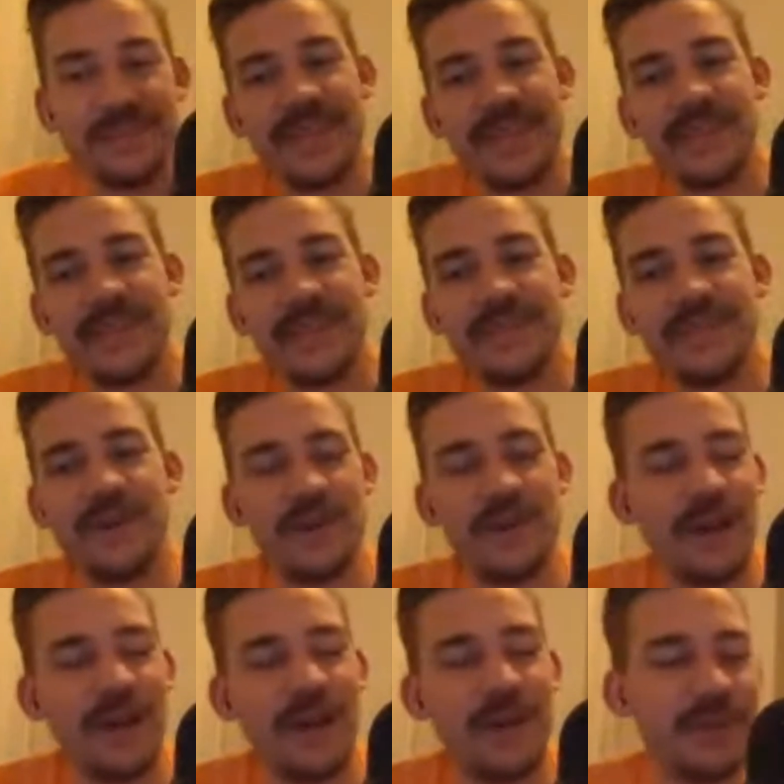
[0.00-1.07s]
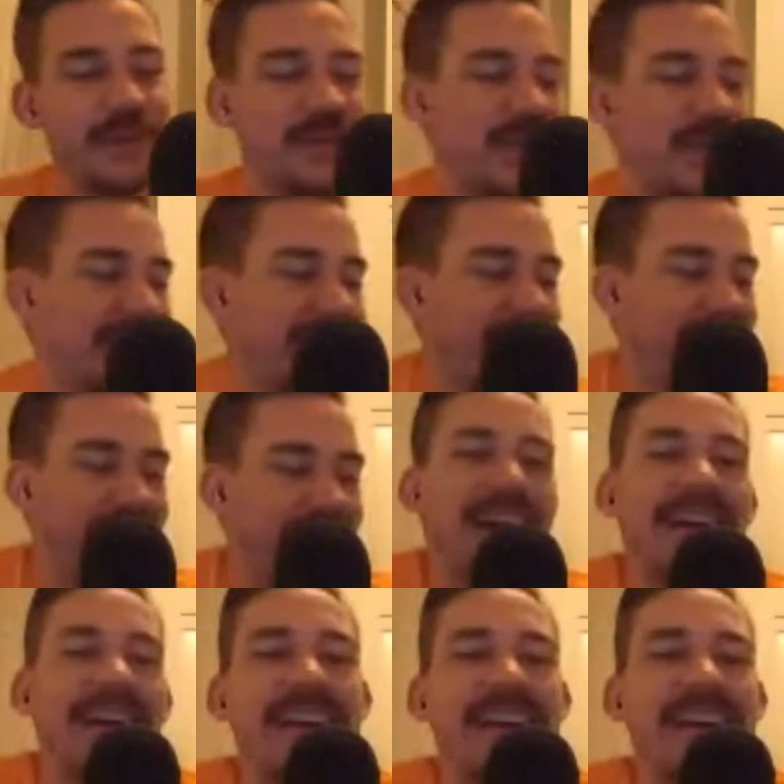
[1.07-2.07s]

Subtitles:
For all you Tom Cruise fans out there.